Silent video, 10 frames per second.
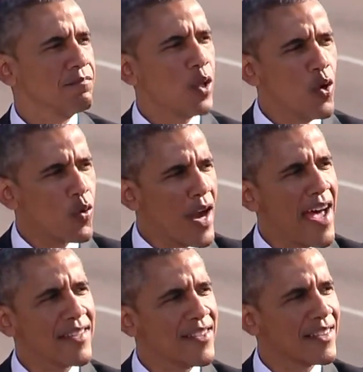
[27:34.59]

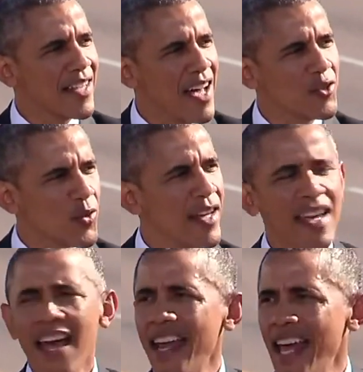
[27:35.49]
bluegrass and country
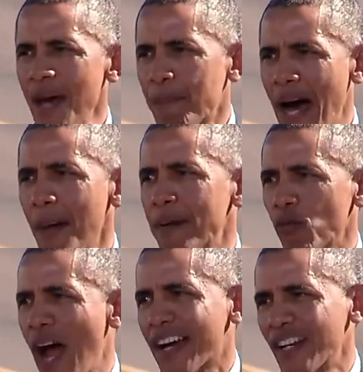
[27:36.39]
and hip-hop
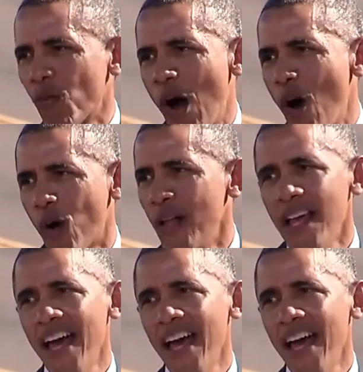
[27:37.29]
and rock and roll